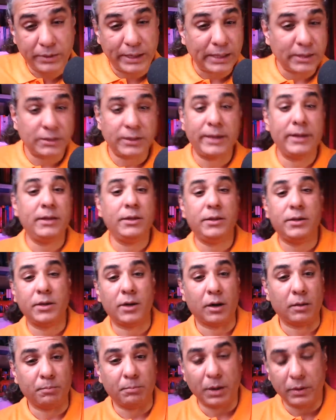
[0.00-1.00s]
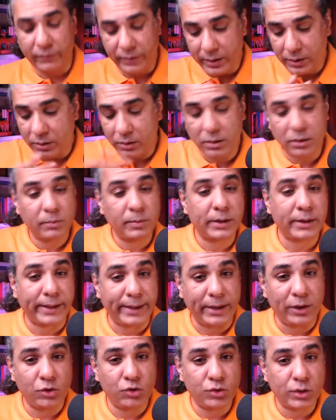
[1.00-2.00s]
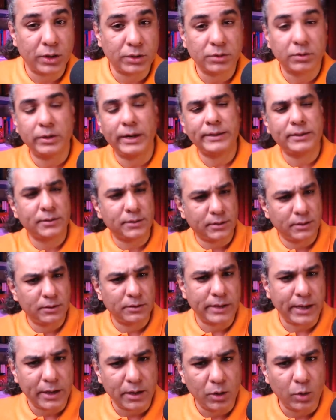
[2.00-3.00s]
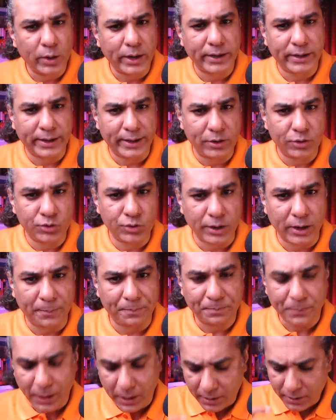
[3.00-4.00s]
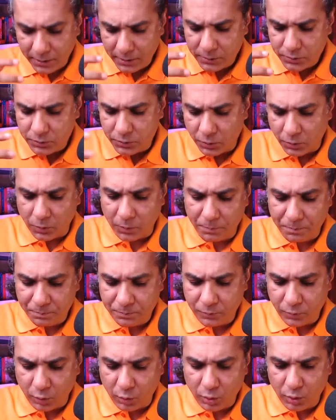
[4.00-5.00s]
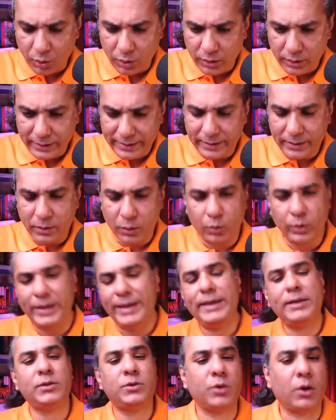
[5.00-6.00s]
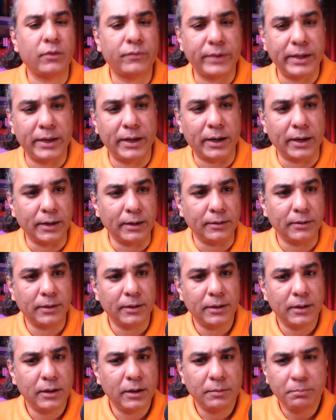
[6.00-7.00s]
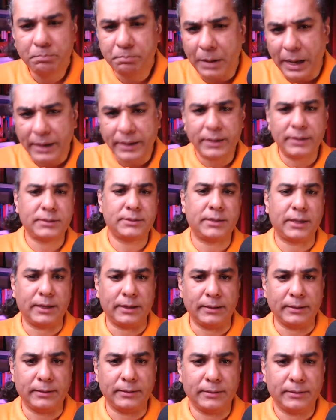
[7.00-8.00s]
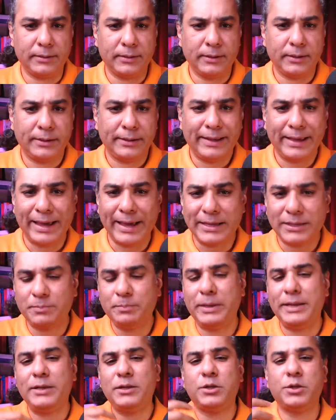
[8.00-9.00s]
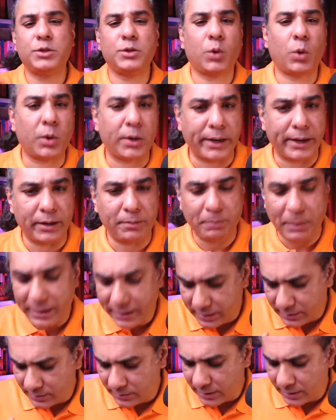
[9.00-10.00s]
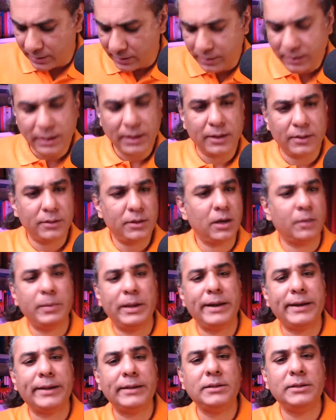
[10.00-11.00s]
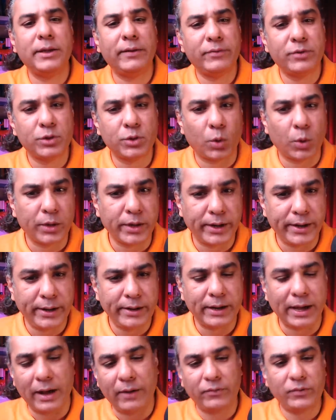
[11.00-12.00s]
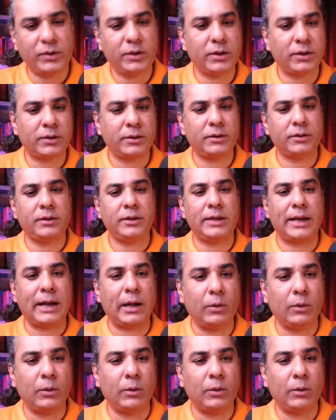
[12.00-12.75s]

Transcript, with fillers: that's in europe but we're talking about asia so let's take a look at asia so east of iran pakistan has been sorted. Pakistan, the Americans have sorted it after the